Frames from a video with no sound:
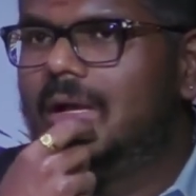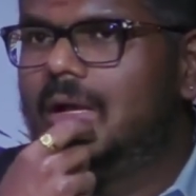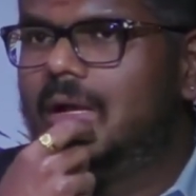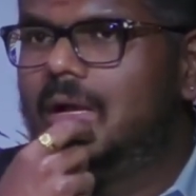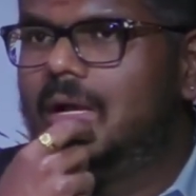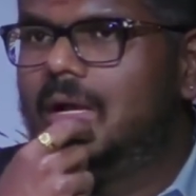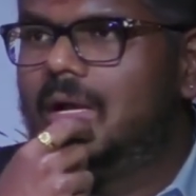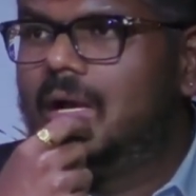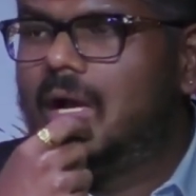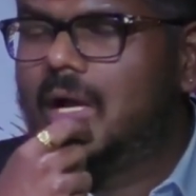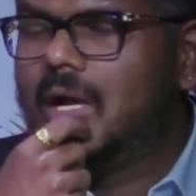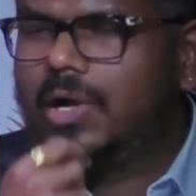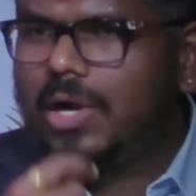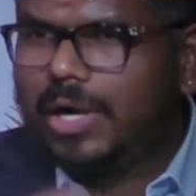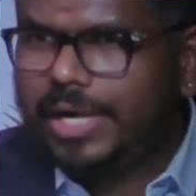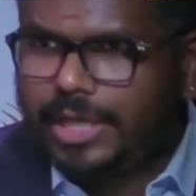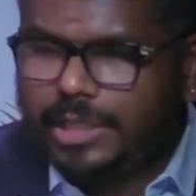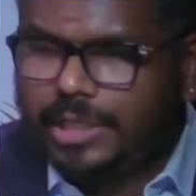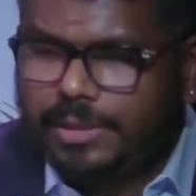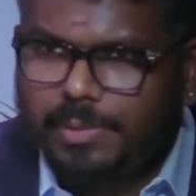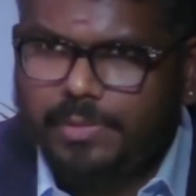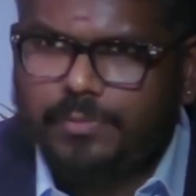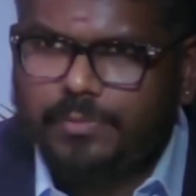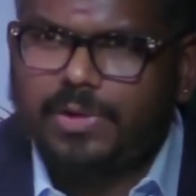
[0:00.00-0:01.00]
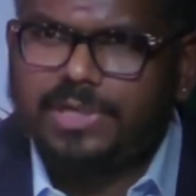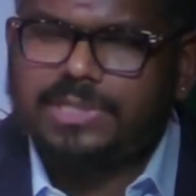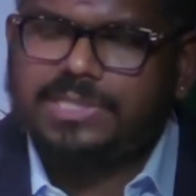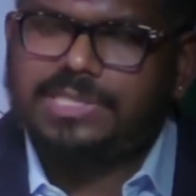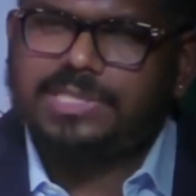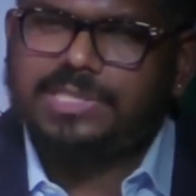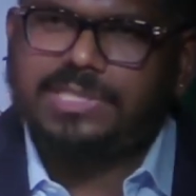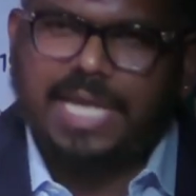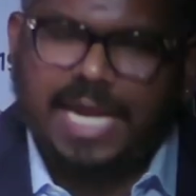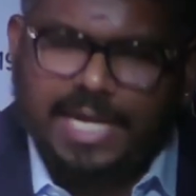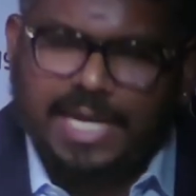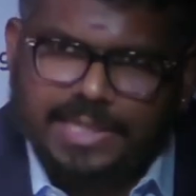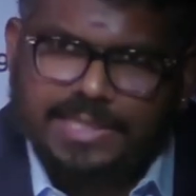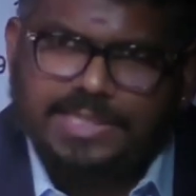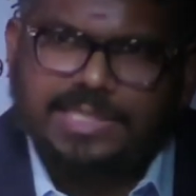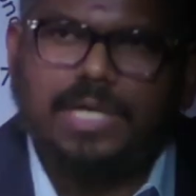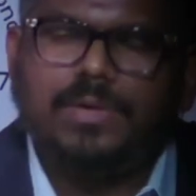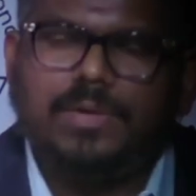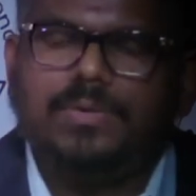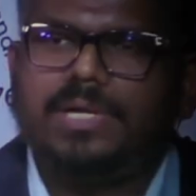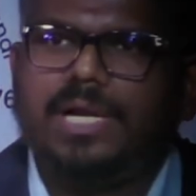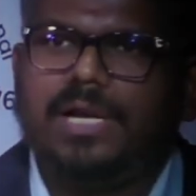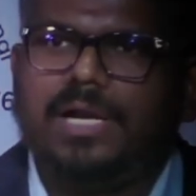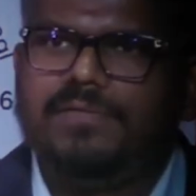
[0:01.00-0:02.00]
according to me, what stands
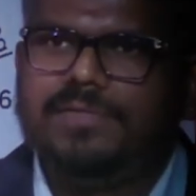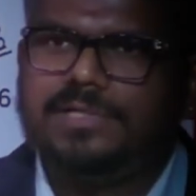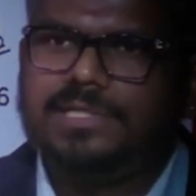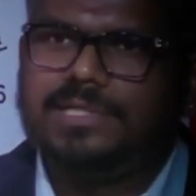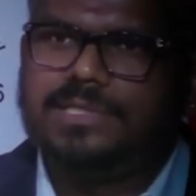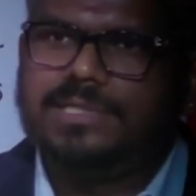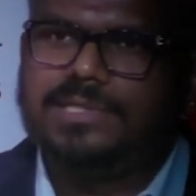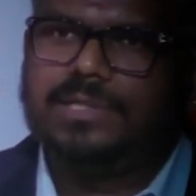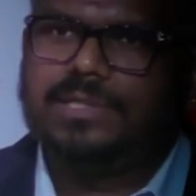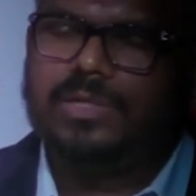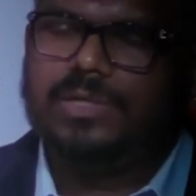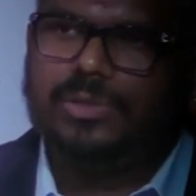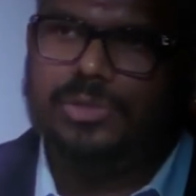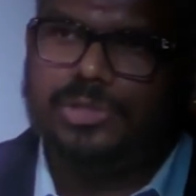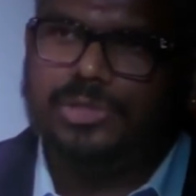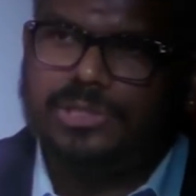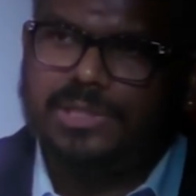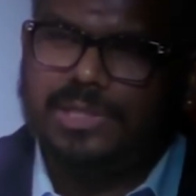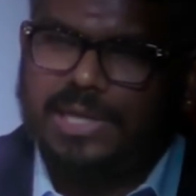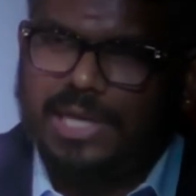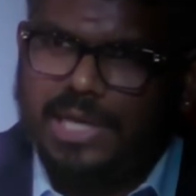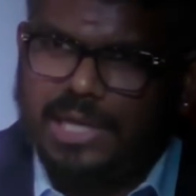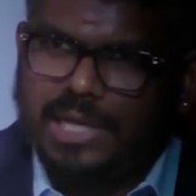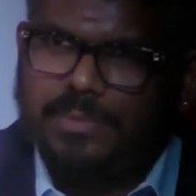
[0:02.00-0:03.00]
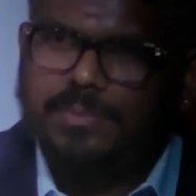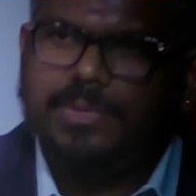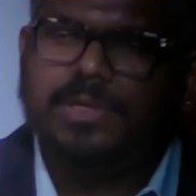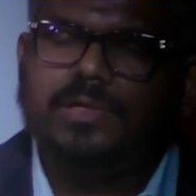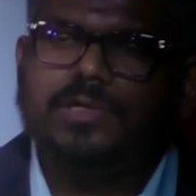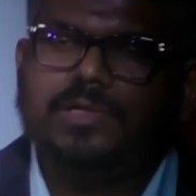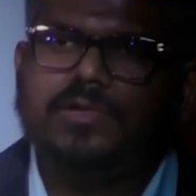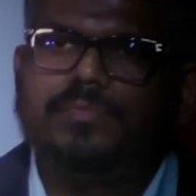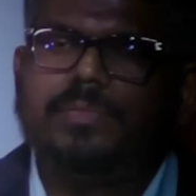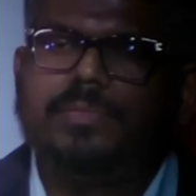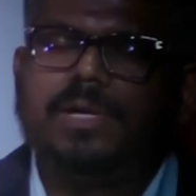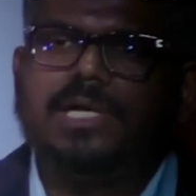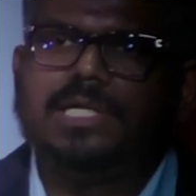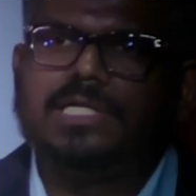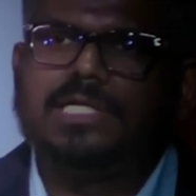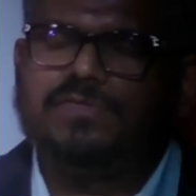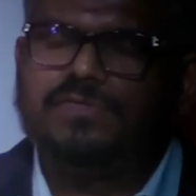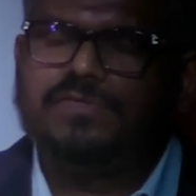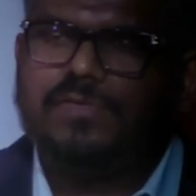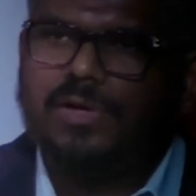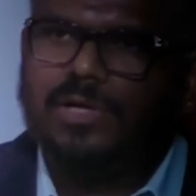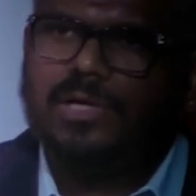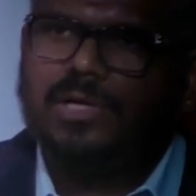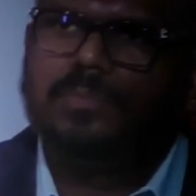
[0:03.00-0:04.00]
out and which is a crucial element of Bharat's
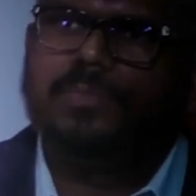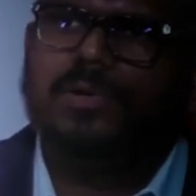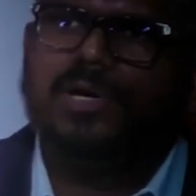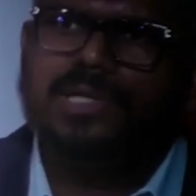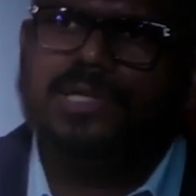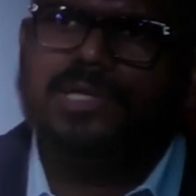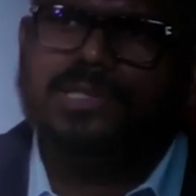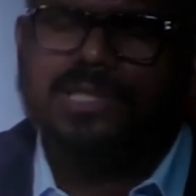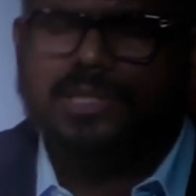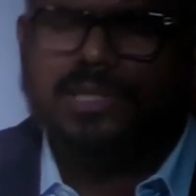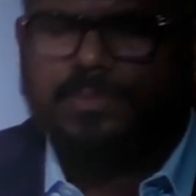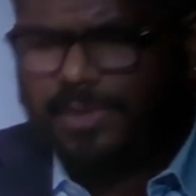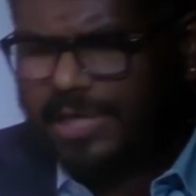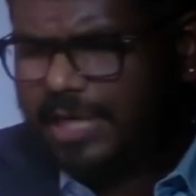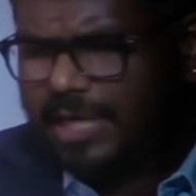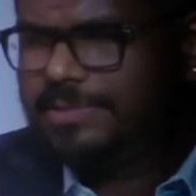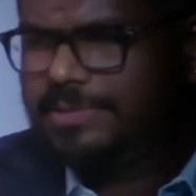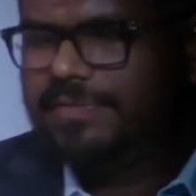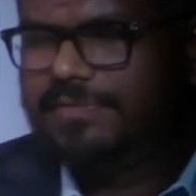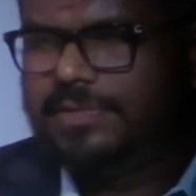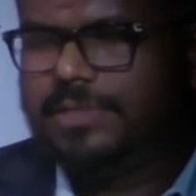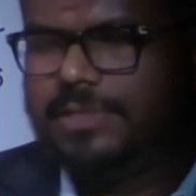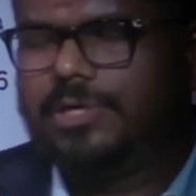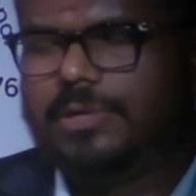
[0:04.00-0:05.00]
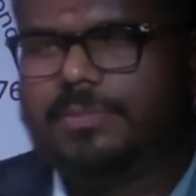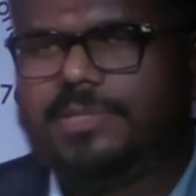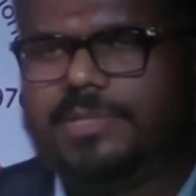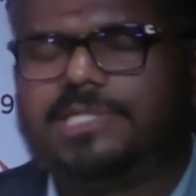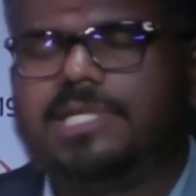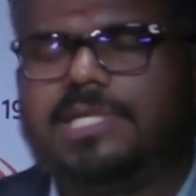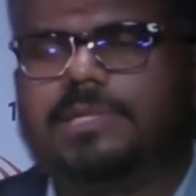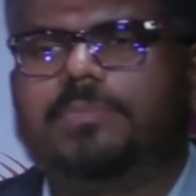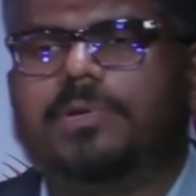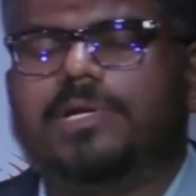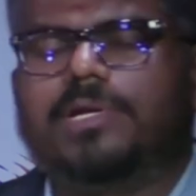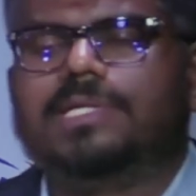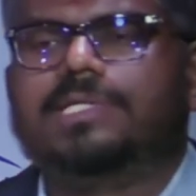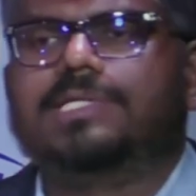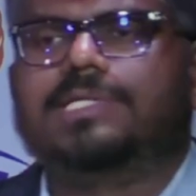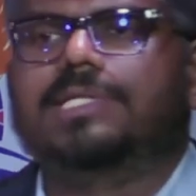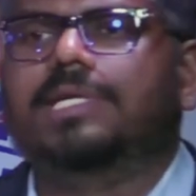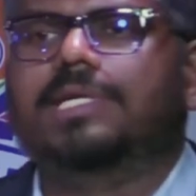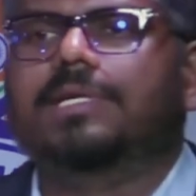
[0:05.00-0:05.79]
foreign policy and perhaps even the domestic policy